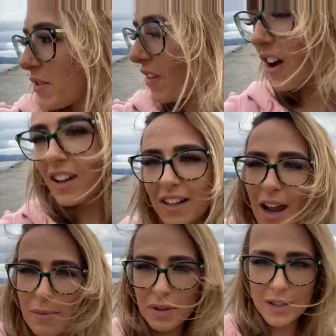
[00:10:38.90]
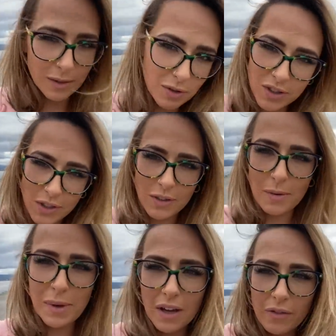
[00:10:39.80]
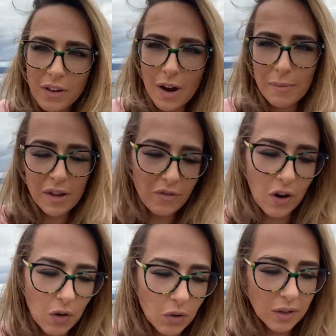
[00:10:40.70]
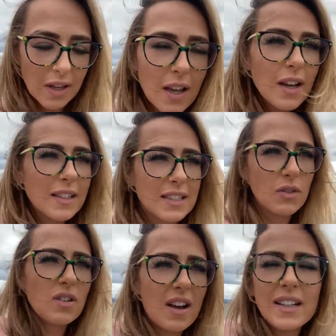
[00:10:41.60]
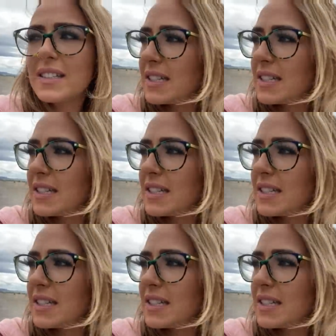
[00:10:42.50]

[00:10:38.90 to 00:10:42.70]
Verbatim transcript: my vlog on camera, so I'm just doing a bit of it on my phone. It's so nice